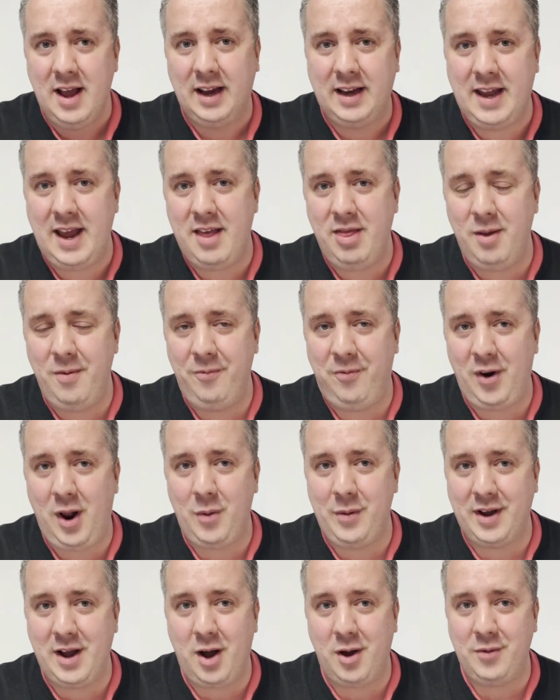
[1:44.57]
Get them
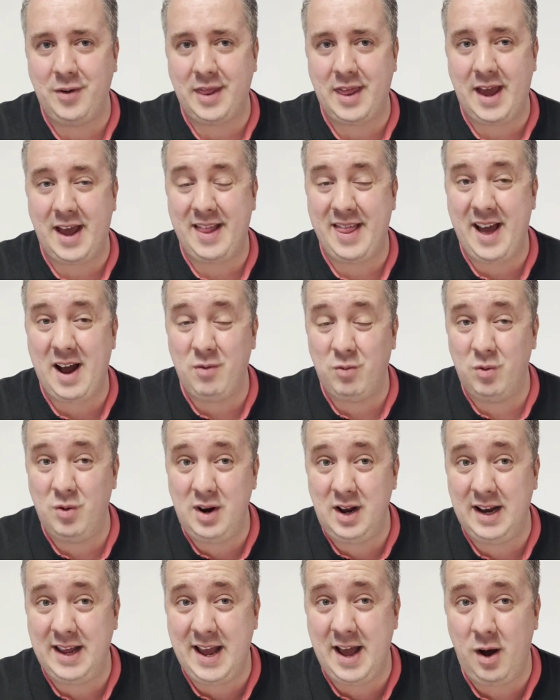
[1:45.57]
flowing over there. That
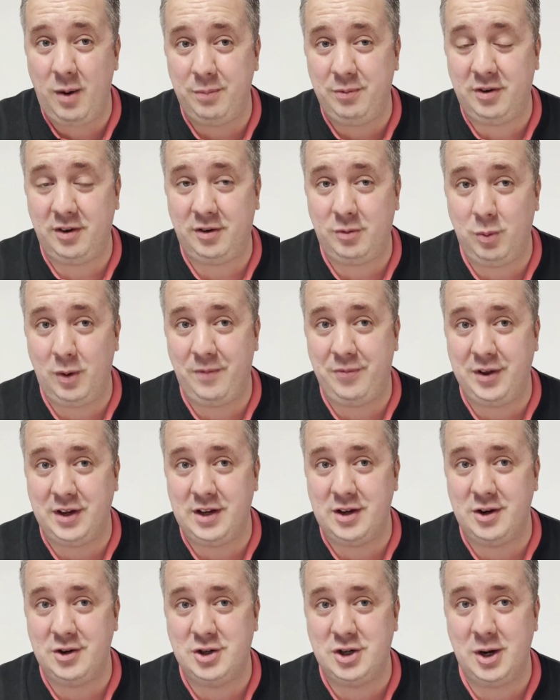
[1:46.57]
really helps us with the
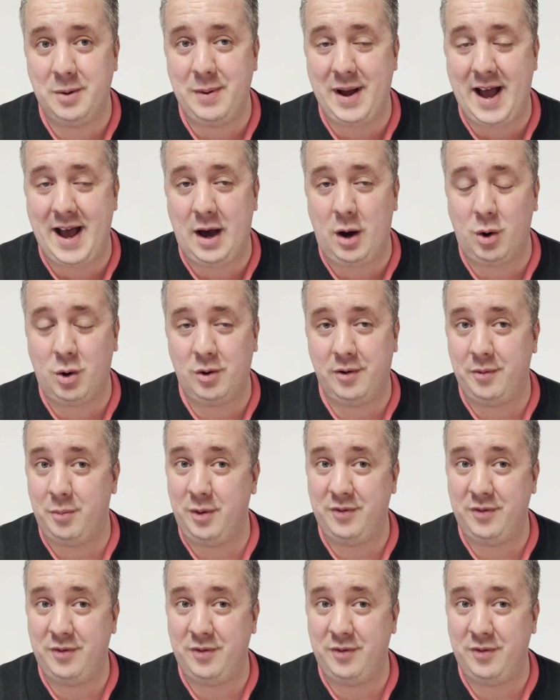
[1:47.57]
YouTube algorithm.